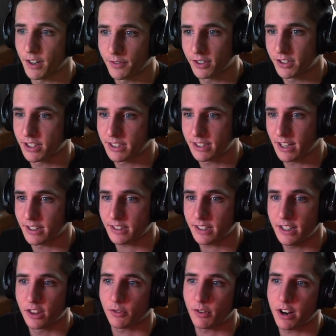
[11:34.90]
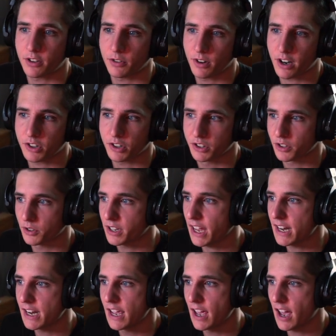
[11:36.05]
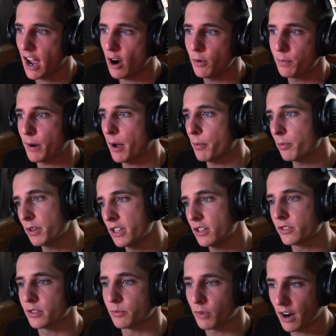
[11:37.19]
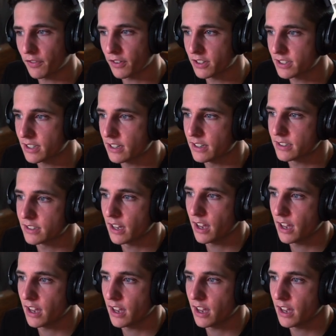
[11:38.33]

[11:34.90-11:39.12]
up for success in the right direction. So again, I would probably use some references